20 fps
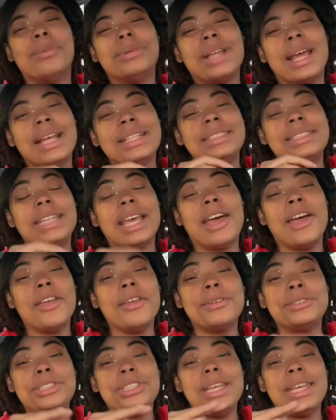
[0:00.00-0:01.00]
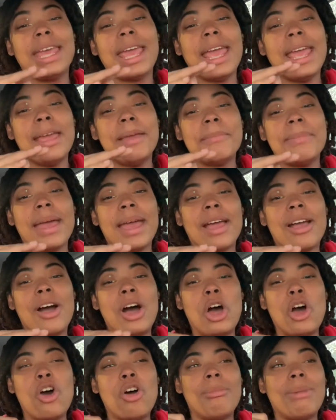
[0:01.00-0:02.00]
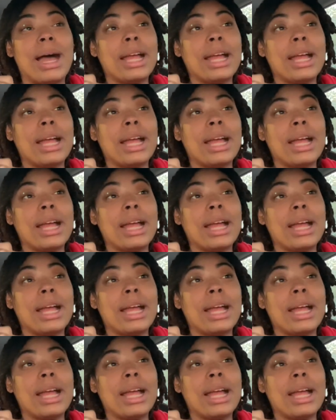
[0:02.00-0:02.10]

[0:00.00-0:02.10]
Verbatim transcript: when I tell you she came back home,